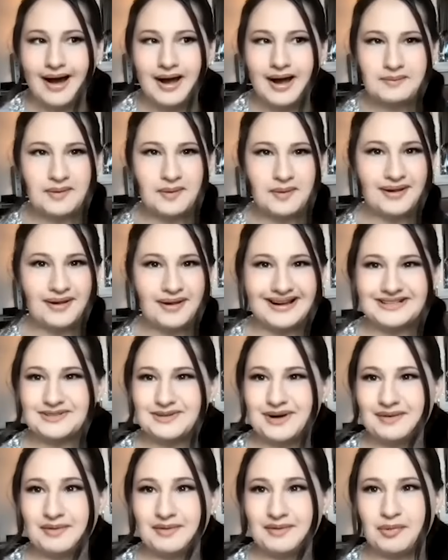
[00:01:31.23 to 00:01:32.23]
Um, well, I
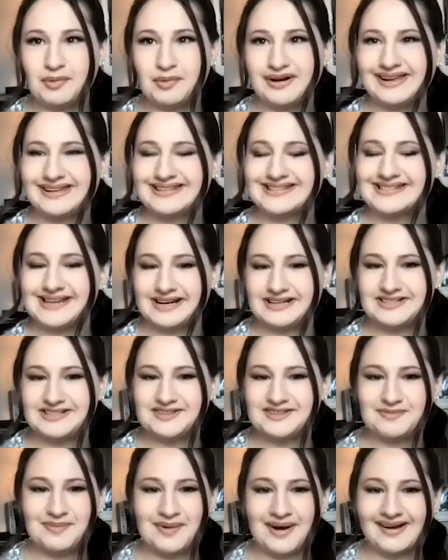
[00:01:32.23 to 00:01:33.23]
do have a pretty
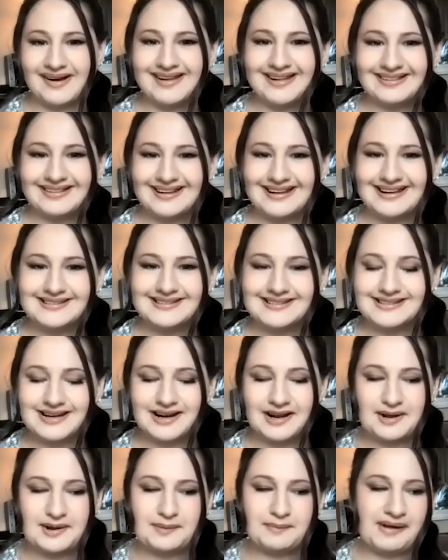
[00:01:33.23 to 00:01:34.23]
extensive bucket list.
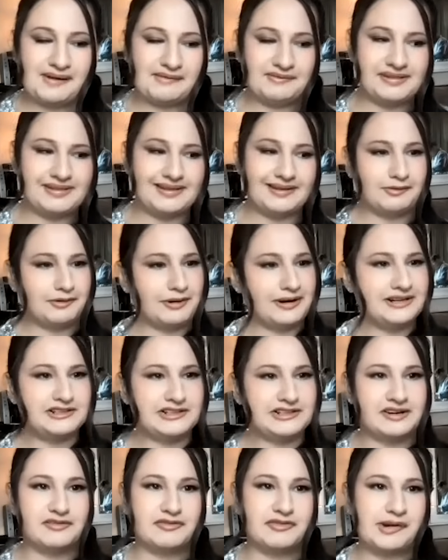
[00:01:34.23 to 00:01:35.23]
Um, everything
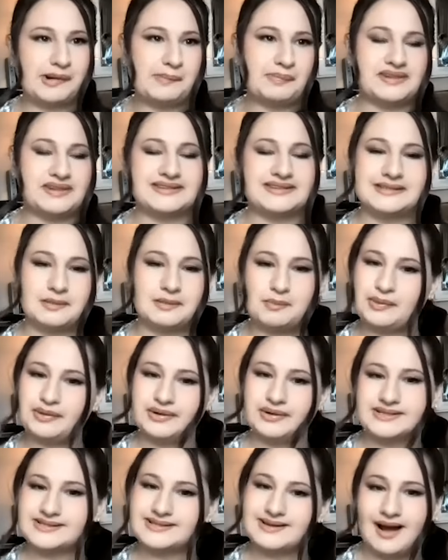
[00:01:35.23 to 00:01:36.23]
ranging from the
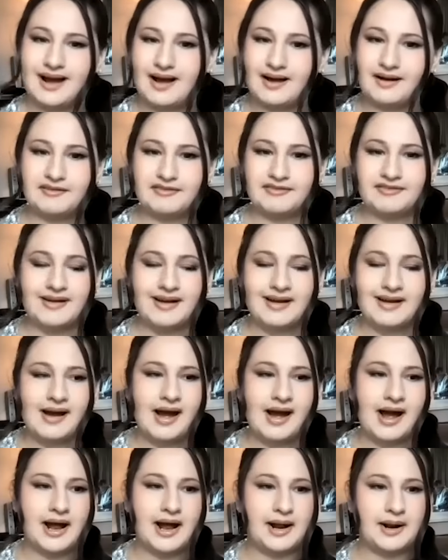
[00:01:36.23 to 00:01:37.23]
simple stuff
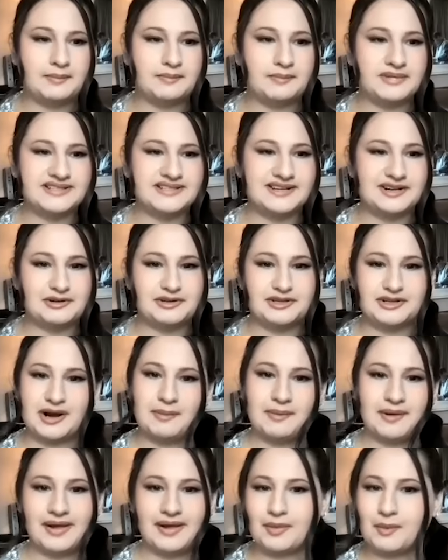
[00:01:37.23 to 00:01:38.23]
um, to go
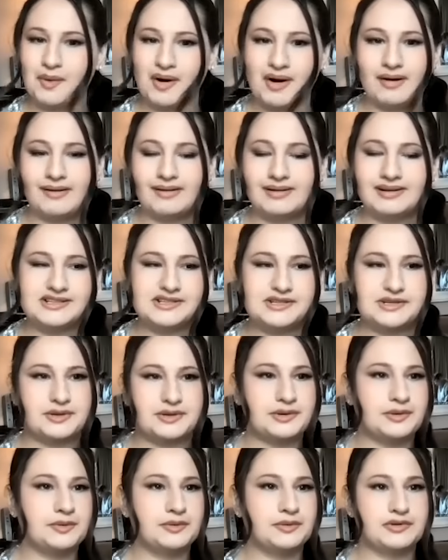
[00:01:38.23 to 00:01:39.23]
shopping at the mall
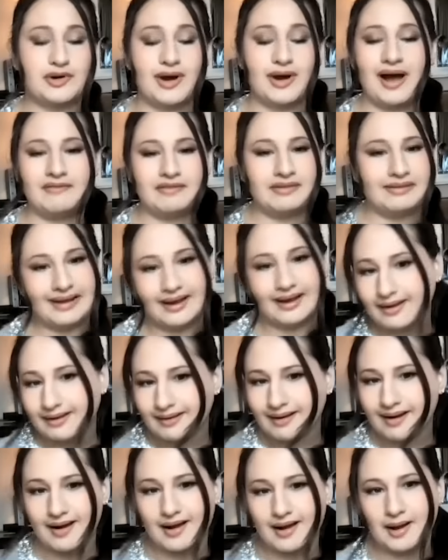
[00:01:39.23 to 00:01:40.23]
to
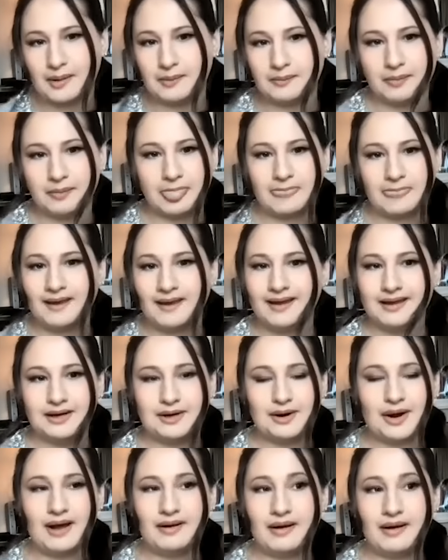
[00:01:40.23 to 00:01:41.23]
traveling. Um,
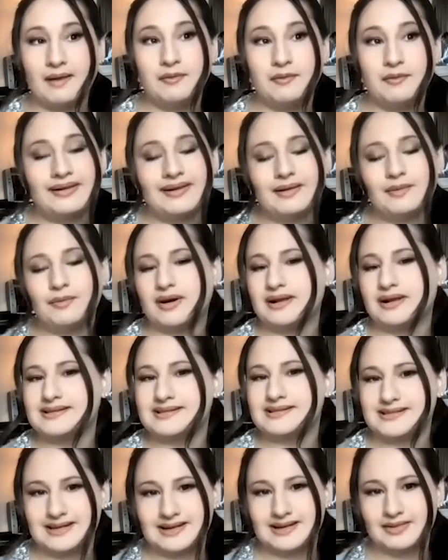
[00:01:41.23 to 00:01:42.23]
you know, I, I really want to
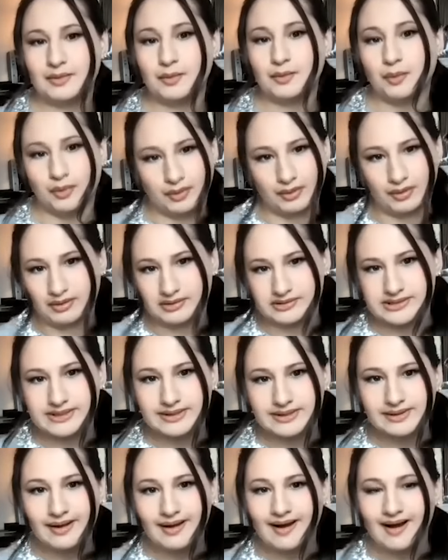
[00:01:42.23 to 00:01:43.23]
see the world,